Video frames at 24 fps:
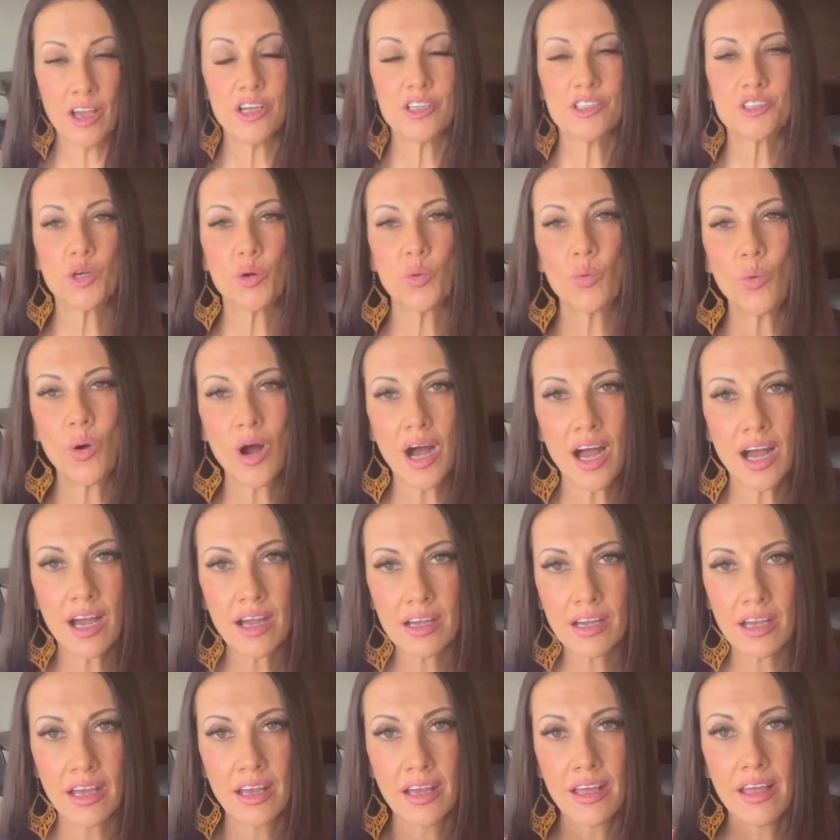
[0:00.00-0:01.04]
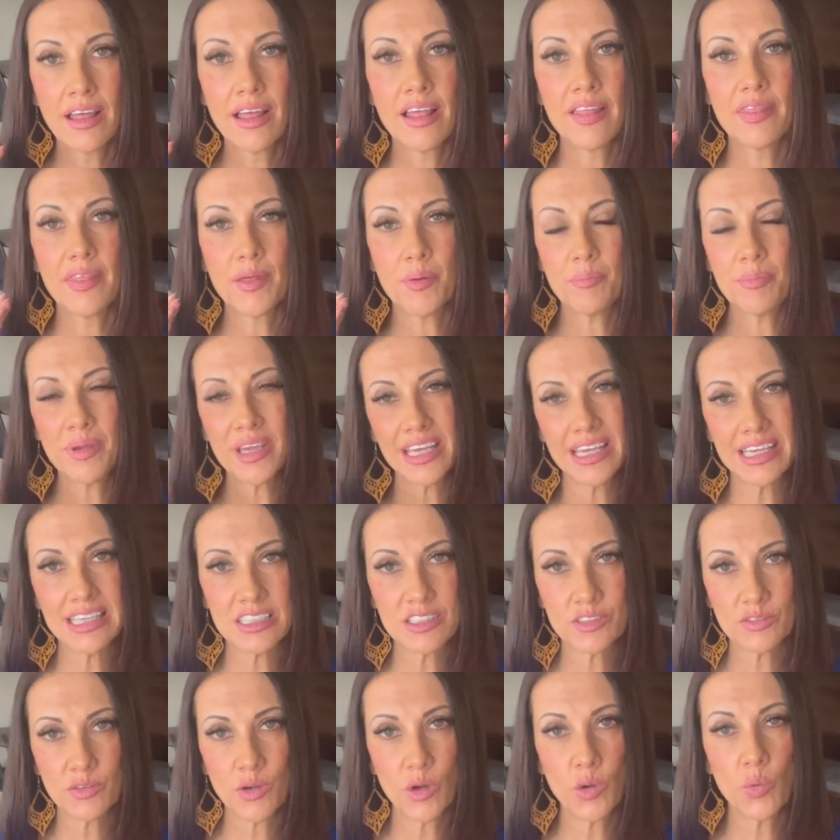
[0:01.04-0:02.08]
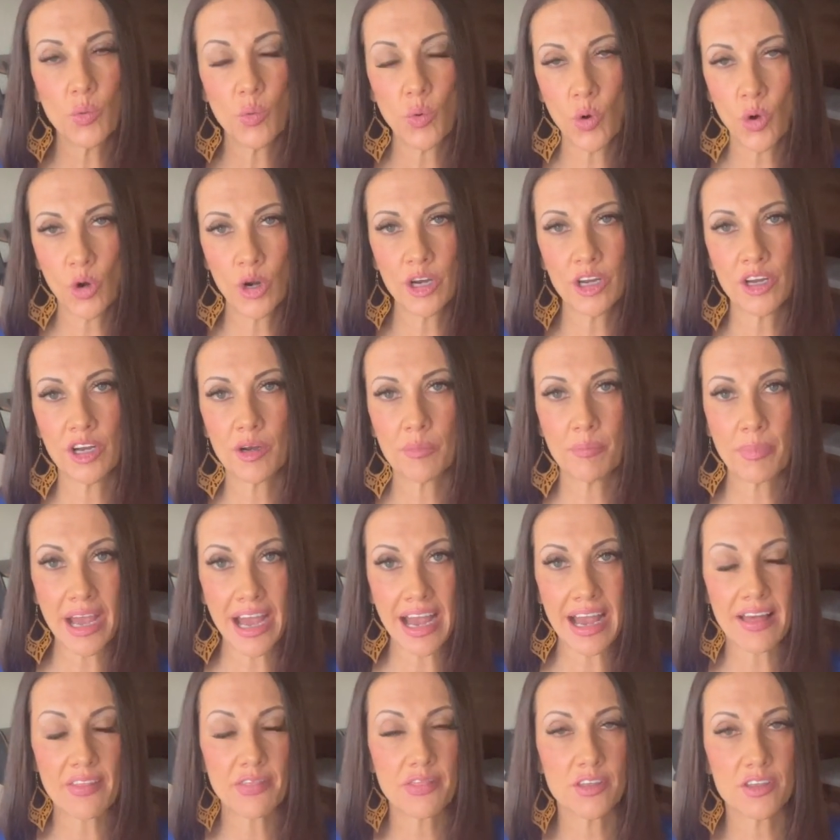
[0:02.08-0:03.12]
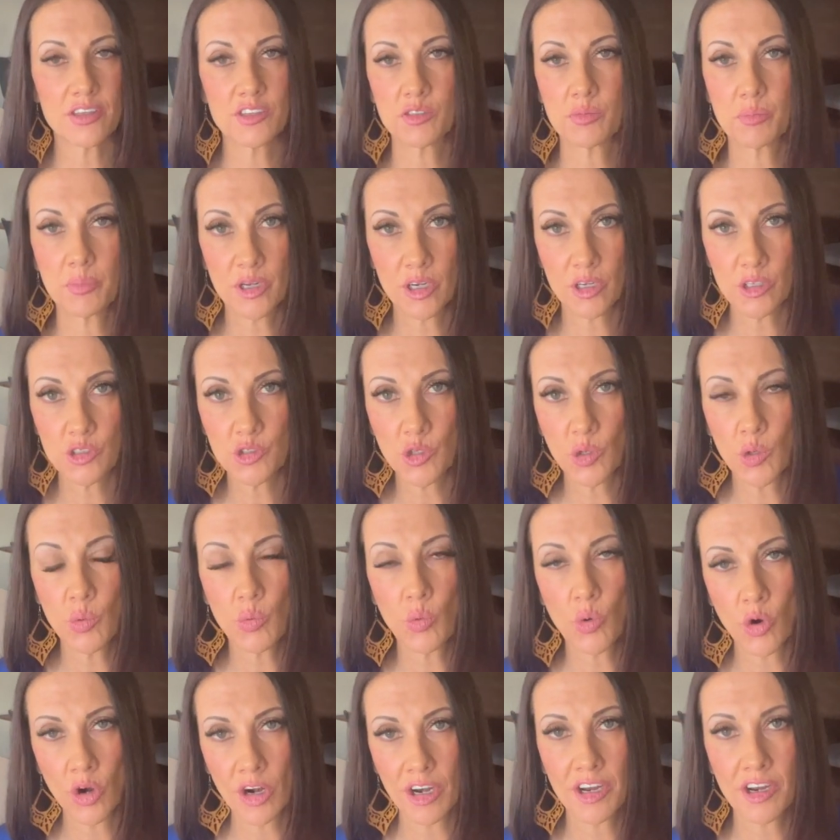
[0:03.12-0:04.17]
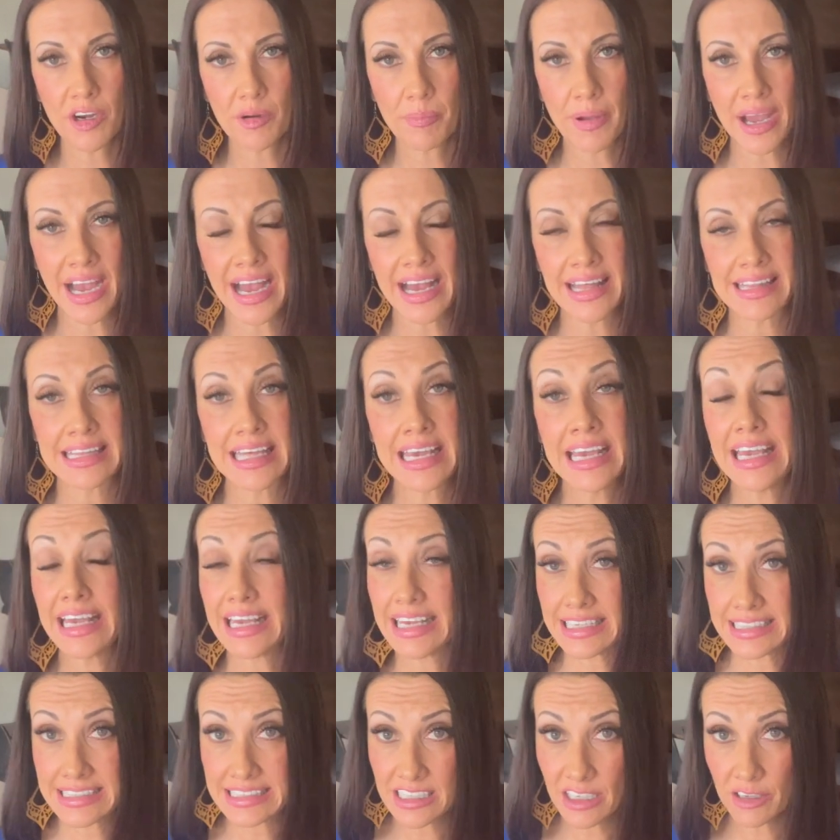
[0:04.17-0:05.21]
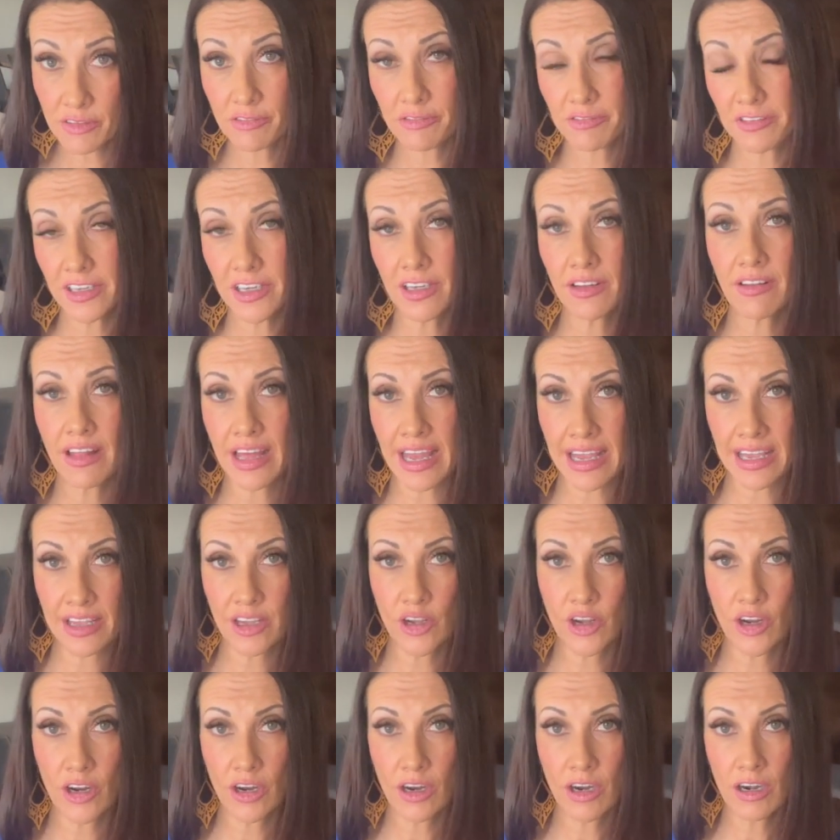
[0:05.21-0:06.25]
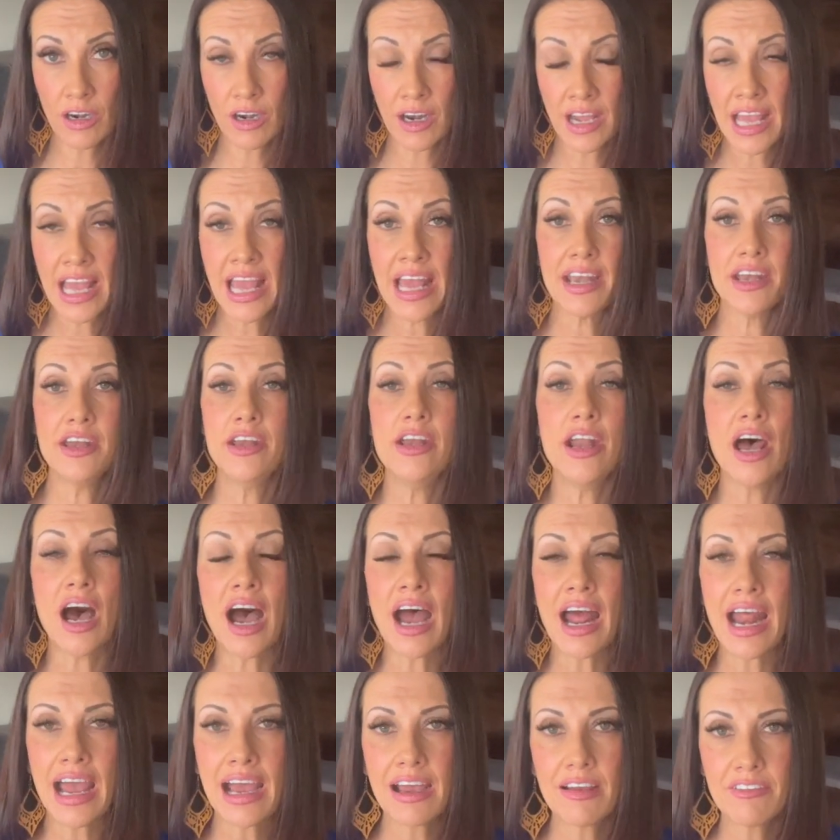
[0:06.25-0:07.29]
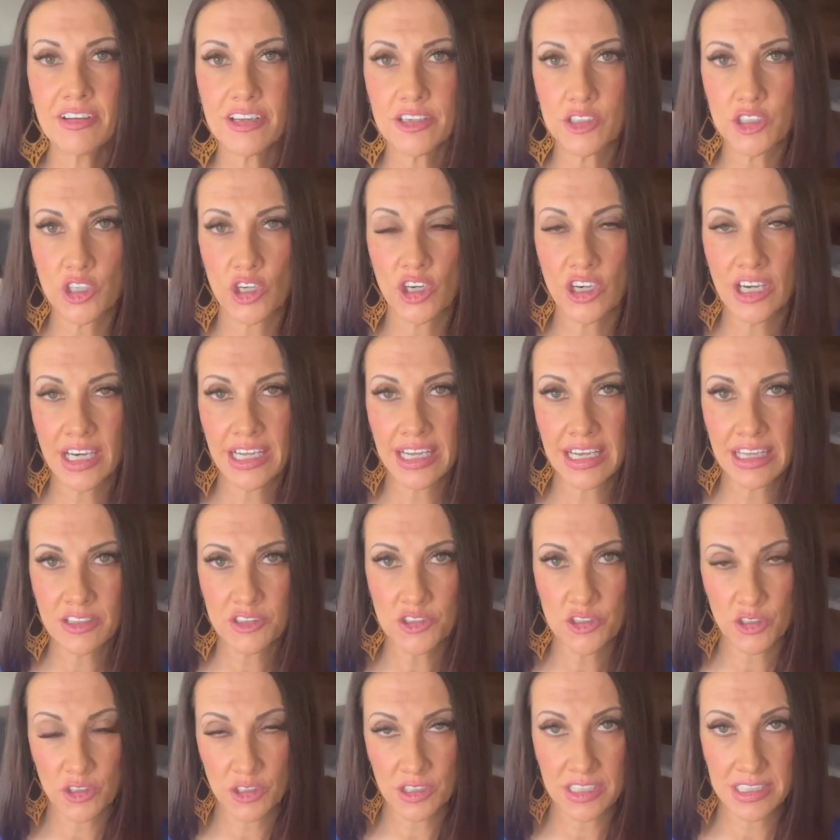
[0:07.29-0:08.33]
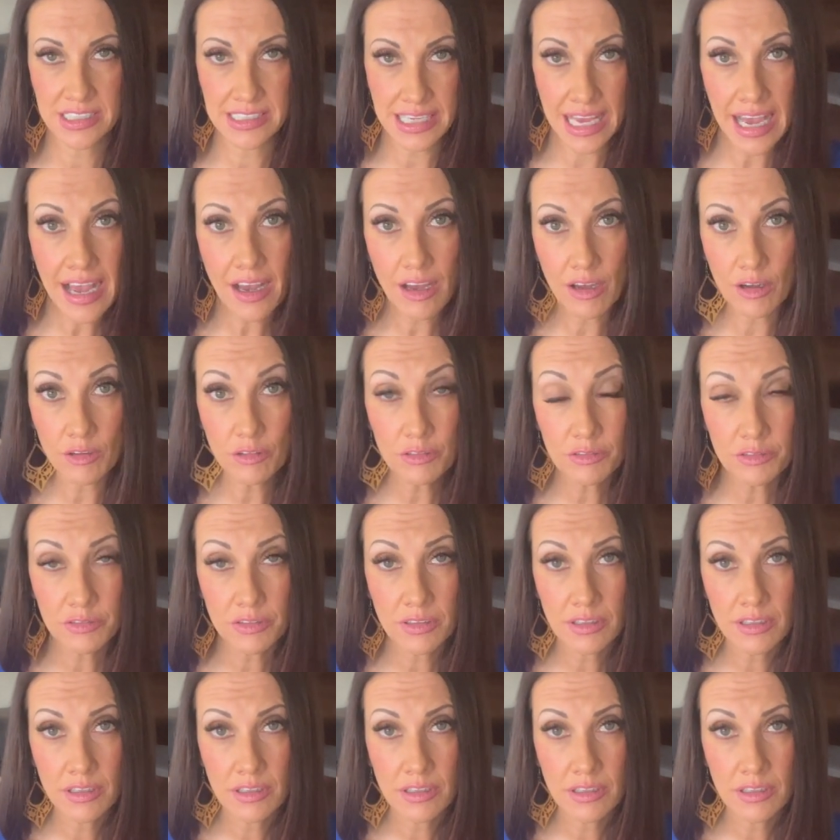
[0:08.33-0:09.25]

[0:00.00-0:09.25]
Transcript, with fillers: To walk the peaceful warrior path, the spiritual warrior path, is to feel anger, not have it turn against yourself